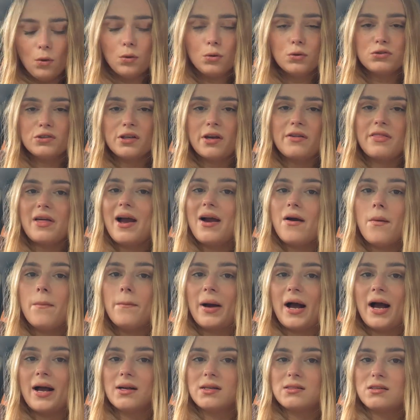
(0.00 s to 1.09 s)
Also, there and
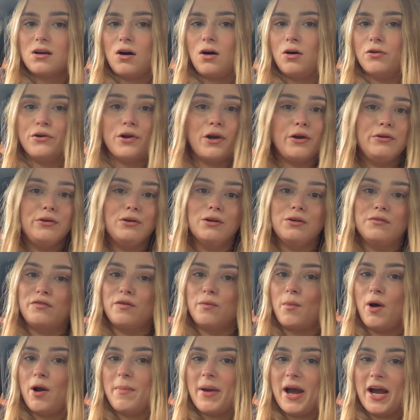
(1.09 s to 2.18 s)
backs are no good for
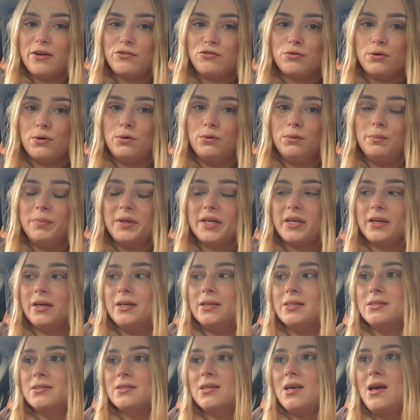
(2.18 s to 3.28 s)
my petrol
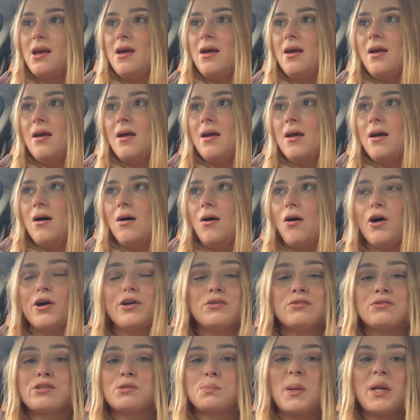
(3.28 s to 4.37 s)
because I
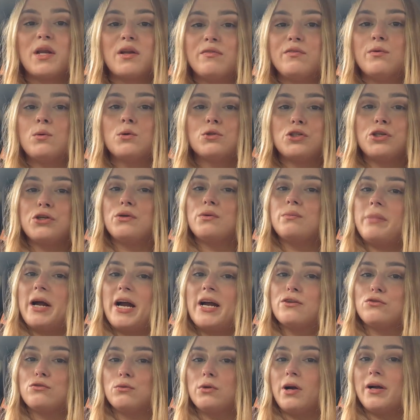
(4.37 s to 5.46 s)
used to spend a fortune on
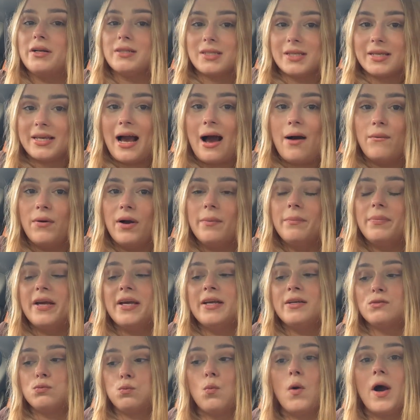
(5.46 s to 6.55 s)
petrol going to Gatwick, but
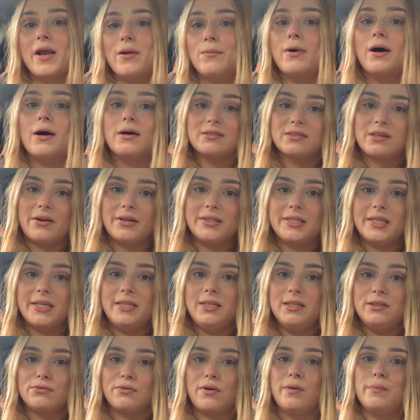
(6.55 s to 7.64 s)
it's way worse going to
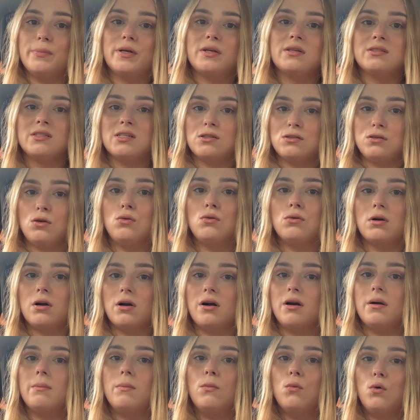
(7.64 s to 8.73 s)
Heathrow because it's
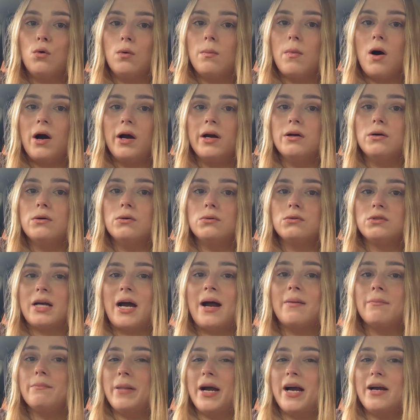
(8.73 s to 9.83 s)
longer, more miles,
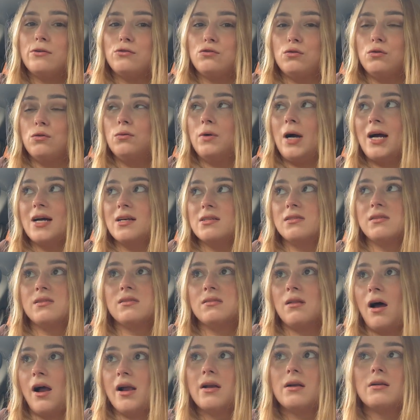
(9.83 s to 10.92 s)
and petrol has
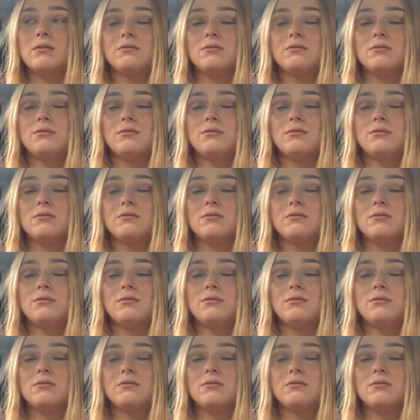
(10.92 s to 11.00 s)
like